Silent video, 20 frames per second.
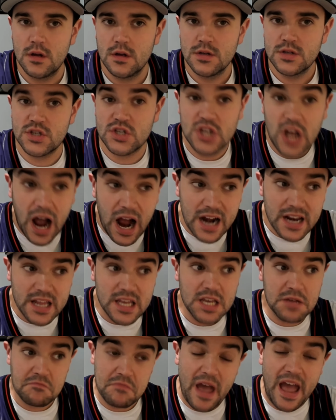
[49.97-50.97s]

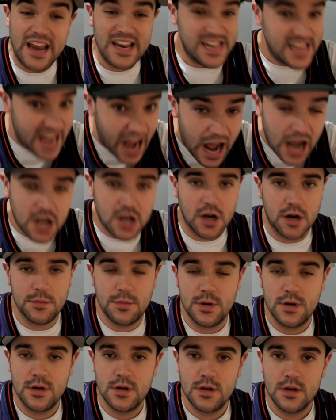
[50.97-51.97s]
Scottie and
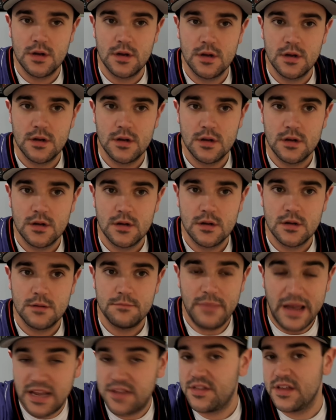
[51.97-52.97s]
Jakob
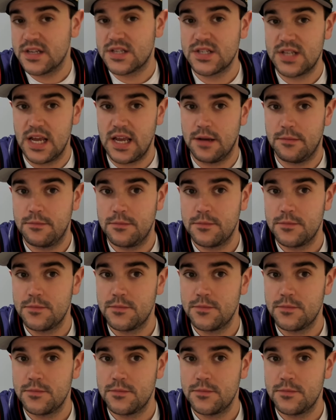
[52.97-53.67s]
make this team.